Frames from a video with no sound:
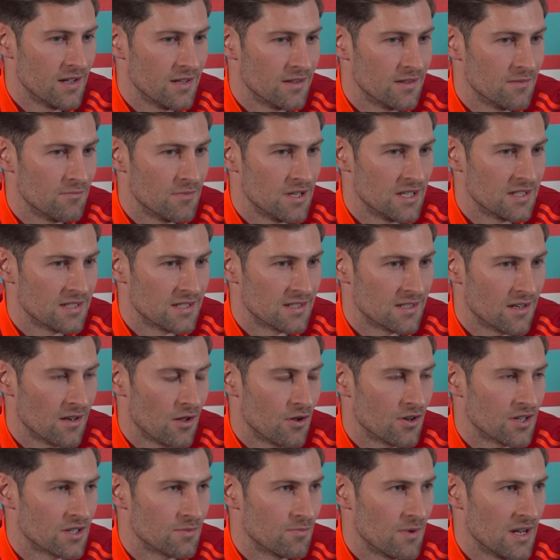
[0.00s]
it means there's a
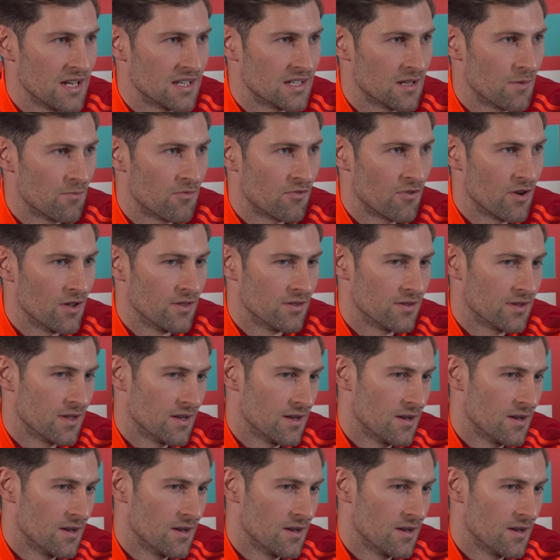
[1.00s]
lot of space up front.